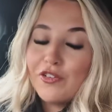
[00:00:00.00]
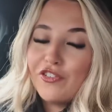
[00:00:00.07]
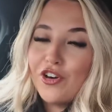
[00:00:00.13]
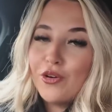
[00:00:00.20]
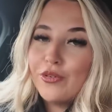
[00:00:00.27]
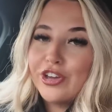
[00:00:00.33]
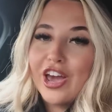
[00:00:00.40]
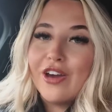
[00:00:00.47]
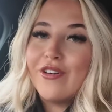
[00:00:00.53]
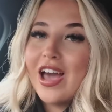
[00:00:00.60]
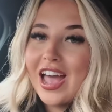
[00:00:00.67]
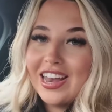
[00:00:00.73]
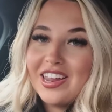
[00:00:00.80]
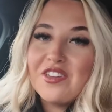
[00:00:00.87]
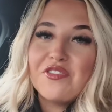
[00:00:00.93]
before we go
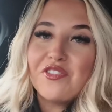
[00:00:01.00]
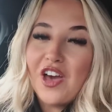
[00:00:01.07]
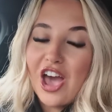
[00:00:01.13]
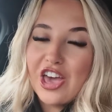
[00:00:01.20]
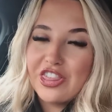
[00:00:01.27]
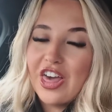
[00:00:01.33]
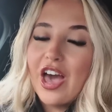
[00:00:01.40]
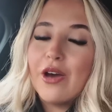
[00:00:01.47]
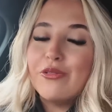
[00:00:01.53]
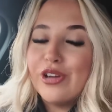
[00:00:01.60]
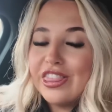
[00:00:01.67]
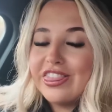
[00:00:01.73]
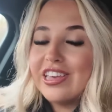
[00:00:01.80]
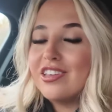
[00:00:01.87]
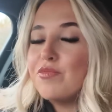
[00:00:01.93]
any further
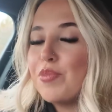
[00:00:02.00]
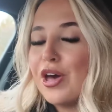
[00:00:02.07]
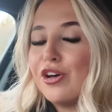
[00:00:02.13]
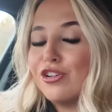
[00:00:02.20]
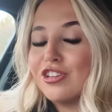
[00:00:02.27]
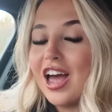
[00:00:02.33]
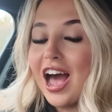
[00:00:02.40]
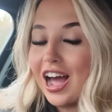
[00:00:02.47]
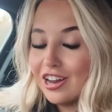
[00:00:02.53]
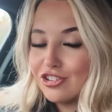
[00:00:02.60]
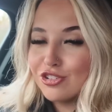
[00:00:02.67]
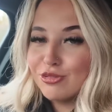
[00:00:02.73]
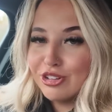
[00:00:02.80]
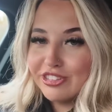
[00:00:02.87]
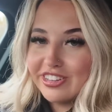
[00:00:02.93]
with this build, I
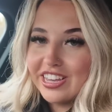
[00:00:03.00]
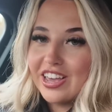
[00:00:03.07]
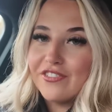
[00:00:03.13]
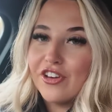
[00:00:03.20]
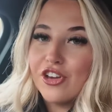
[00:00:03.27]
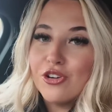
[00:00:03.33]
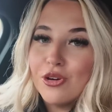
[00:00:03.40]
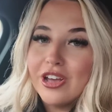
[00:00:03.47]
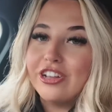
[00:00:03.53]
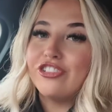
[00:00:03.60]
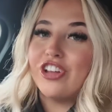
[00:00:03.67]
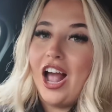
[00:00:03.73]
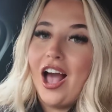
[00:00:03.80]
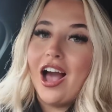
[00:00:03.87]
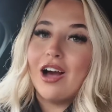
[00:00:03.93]
just want to give a quick
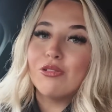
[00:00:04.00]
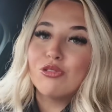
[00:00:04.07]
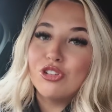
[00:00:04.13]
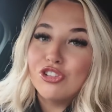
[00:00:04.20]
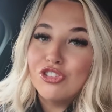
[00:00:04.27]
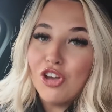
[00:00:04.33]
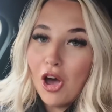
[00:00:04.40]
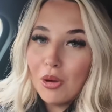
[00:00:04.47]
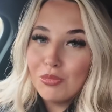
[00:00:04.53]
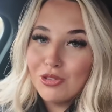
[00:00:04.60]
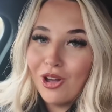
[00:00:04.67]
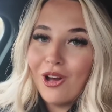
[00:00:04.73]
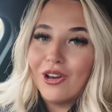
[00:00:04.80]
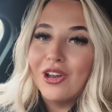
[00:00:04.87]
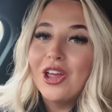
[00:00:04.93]
shout out to
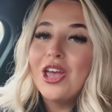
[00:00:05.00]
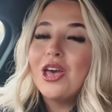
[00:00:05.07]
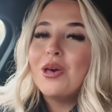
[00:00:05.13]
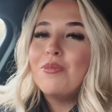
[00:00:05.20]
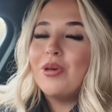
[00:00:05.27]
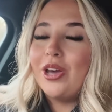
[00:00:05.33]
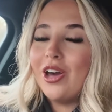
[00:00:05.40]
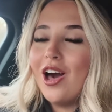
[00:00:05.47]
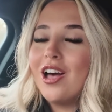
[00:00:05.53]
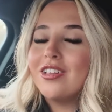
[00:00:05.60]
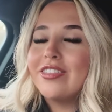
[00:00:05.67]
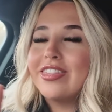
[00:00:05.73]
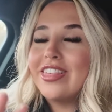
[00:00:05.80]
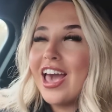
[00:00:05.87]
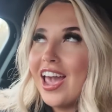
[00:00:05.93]
TOPDON,
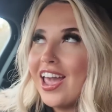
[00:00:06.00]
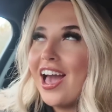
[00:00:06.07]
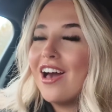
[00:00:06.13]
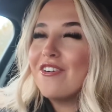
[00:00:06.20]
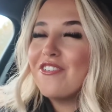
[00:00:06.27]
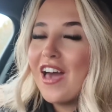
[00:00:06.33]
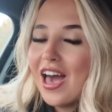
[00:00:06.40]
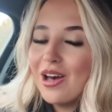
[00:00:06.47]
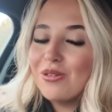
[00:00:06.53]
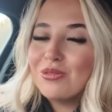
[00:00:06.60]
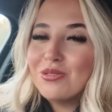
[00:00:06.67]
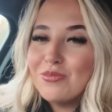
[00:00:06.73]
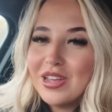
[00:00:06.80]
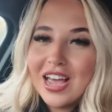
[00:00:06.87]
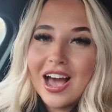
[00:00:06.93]
because they have
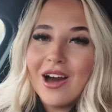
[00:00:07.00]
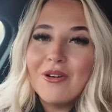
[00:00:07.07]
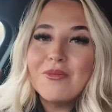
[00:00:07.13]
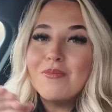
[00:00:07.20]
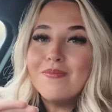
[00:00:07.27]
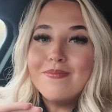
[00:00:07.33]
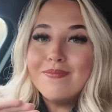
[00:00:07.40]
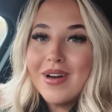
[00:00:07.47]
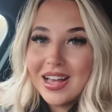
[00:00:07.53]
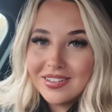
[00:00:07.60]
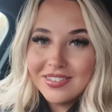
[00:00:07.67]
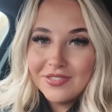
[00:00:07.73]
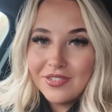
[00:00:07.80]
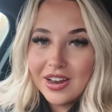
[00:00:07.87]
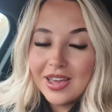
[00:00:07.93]
helped me out
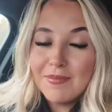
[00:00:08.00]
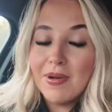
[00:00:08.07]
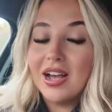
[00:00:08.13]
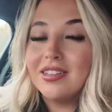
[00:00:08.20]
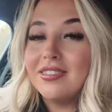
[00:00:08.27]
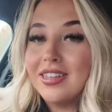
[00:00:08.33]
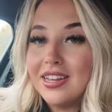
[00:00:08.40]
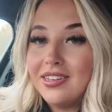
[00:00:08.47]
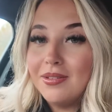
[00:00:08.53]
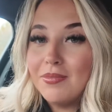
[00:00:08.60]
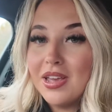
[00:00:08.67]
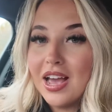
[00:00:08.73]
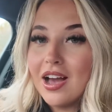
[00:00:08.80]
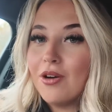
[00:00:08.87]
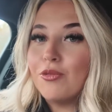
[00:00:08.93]
massively by sending
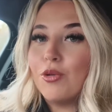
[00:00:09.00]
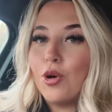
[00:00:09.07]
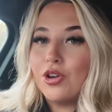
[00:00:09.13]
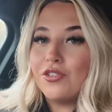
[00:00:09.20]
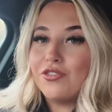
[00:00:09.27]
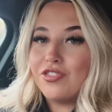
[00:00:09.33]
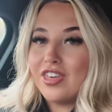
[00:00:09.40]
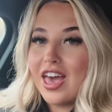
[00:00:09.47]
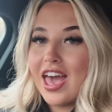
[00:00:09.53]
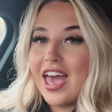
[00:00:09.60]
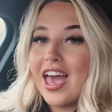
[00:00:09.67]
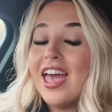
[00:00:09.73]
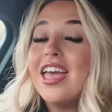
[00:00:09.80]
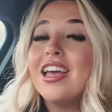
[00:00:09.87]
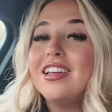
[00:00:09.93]
me out one of
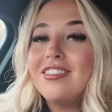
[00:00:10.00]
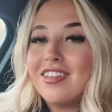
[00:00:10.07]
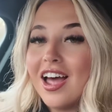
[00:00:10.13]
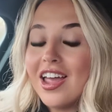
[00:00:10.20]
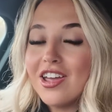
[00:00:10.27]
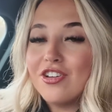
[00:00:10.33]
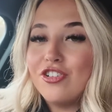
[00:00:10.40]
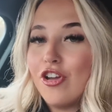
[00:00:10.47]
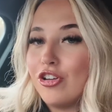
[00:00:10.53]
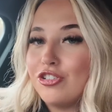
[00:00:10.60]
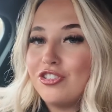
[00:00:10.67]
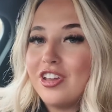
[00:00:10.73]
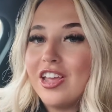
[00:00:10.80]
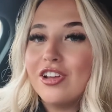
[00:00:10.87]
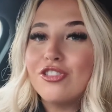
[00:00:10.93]
their
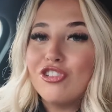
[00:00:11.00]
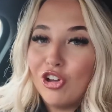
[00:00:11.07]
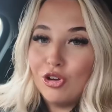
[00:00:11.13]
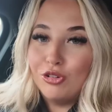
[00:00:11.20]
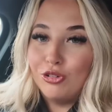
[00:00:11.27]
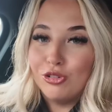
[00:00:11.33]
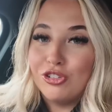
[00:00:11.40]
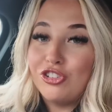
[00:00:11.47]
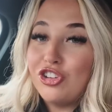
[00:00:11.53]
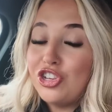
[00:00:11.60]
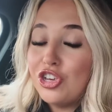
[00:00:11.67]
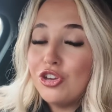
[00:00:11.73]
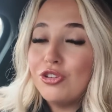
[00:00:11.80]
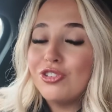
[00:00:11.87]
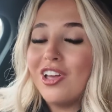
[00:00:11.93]
diagnostic tools to
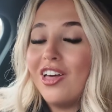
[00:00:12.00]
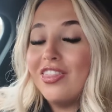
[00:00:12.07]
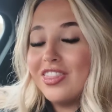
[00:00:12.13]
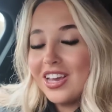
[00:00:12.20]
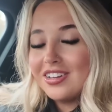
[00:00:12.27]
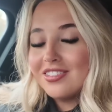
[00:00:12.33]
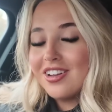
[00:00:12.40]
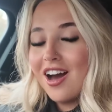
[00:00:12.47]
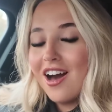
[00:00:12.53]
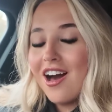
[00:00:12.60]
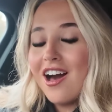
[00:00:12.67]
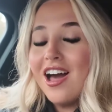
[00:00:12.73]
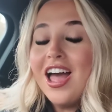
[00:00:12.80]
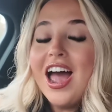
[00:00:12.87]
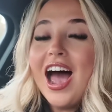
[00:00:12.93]
use on this
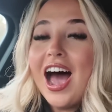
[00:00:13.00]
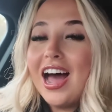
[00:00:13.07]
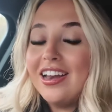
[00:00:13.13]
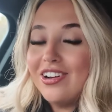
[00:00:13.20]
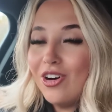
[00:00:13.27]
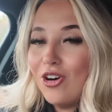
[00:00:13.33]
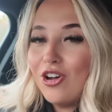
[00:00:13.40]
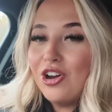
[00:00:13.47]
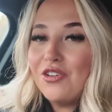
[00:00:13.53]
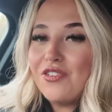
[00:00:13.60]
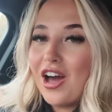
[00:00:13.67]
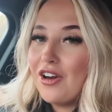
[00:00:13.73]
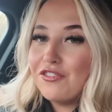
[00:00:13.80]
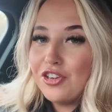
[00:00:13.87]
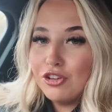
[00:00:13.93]
car and all of
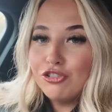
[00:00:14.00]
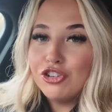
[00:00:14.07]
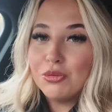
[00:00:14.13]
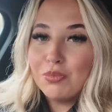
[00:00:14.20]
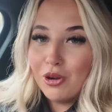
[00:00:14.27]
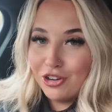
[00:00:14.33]
our future